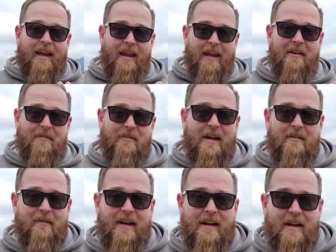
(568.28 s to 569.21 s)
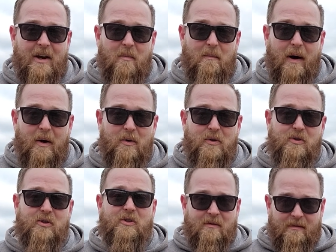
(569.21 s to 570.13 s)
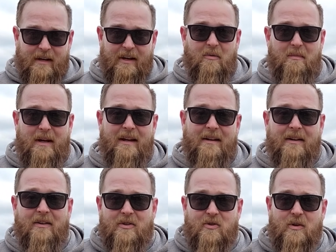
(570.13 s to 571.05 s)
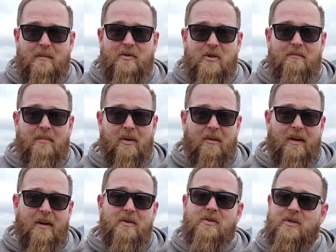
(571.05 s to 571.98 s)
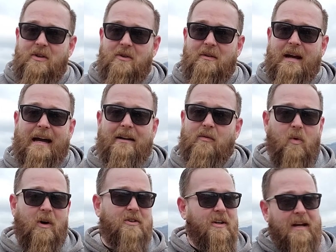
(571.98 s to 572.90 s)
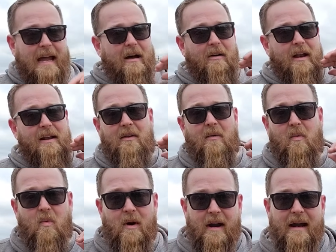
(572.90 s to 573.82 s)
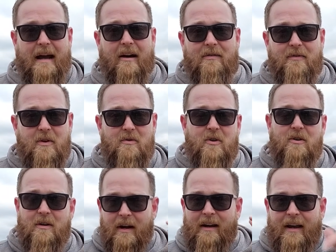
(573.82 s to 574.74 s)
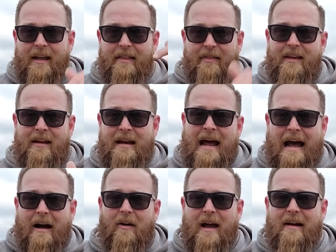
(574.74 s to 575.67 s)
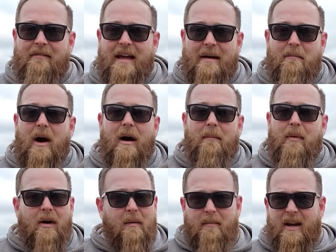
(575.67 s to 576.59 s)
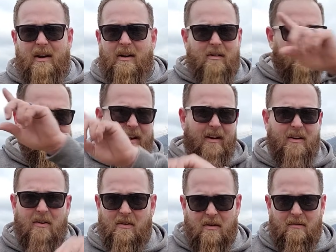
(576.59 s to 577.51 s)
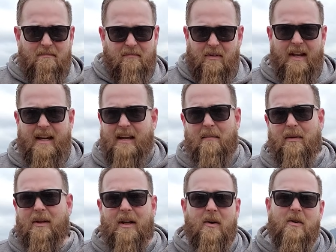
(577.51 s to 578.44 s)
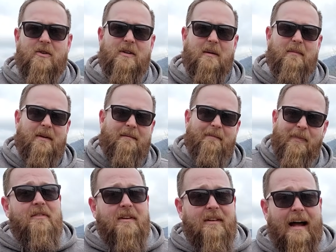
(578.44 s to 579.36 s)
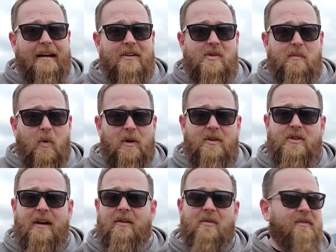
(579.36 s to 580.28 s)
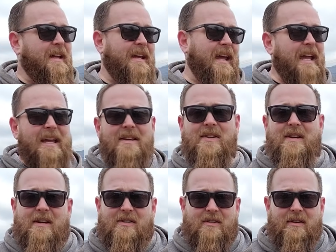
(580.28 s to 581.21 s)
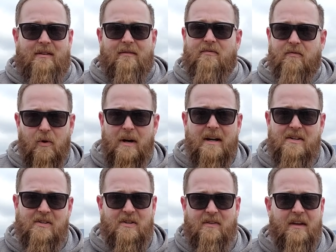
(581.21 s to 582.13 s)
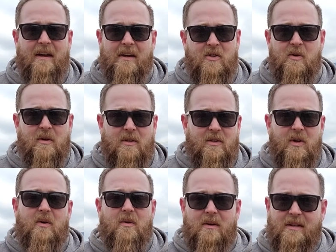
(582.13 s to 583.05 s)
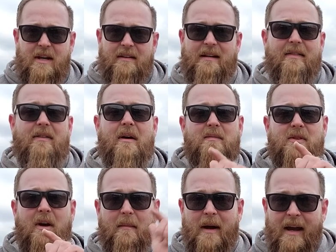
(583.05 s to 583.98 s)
If that video posts, it'll be in the description below, so you guys watching out in the way out future, then I'll have that pop up here or link it below or something. If you'd like to support the channel, the easiest, freest things you could do is hit that thumbs up